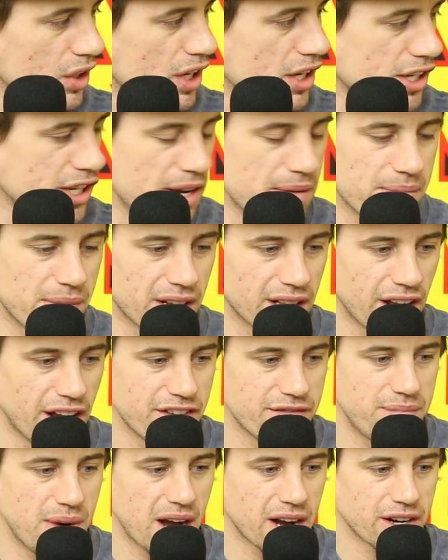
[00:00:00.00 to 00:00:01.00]
getting my
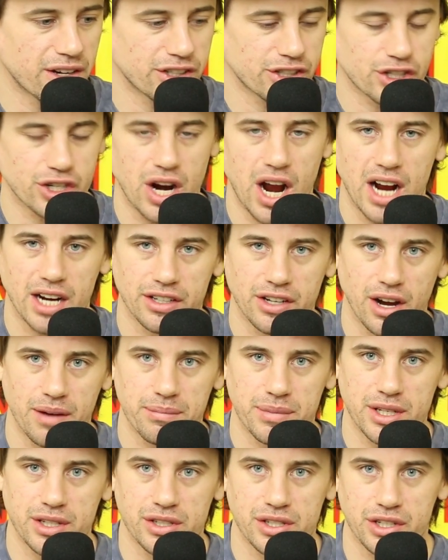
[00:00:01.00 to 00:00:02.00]
life back on track,
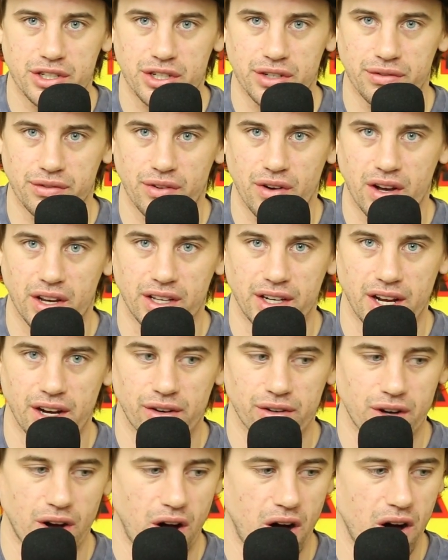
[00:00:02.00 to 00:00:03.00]
not being such a fucking
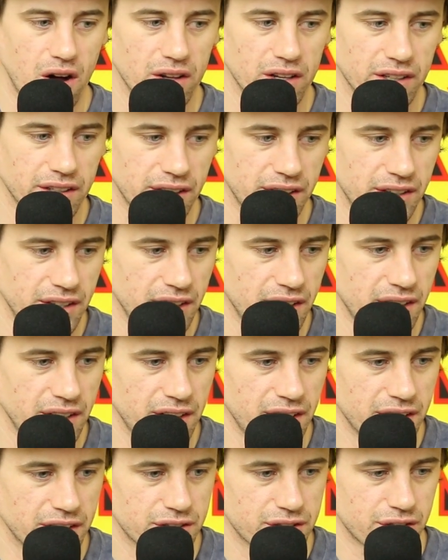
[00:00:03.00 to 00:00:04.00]
alcoholic,
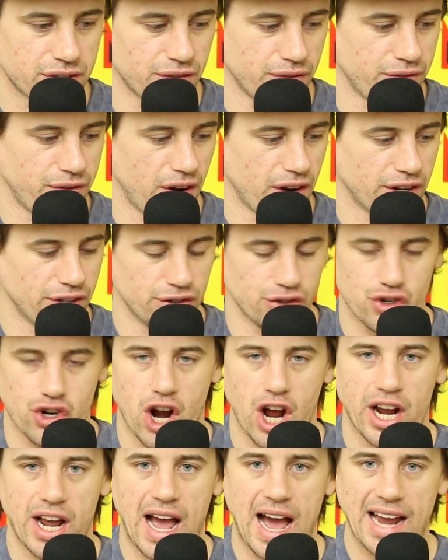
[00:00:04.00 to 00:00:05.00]
such a fucking
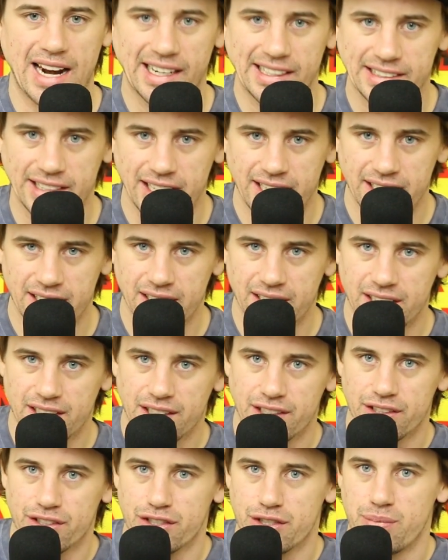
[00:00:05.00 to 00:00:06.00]
drug addict,
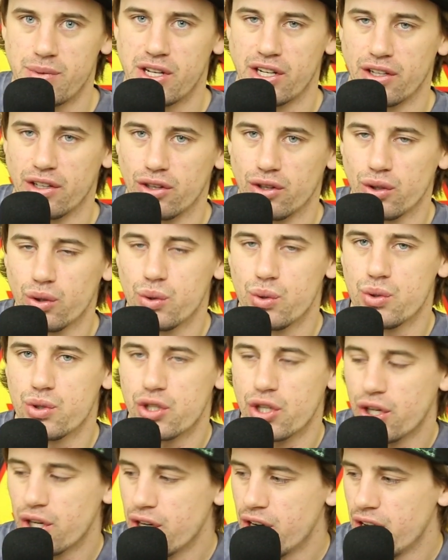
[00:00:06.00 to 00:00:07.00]
just being a
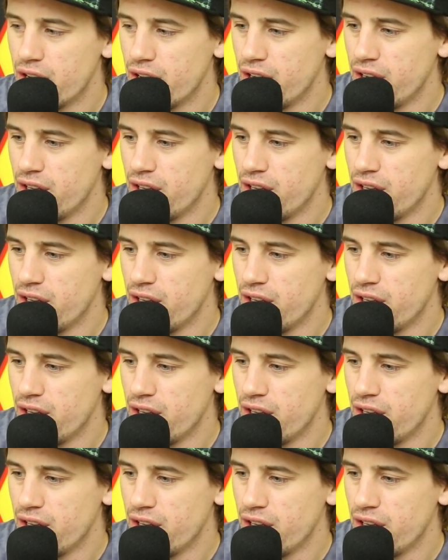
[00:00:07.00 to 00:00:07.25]
loser.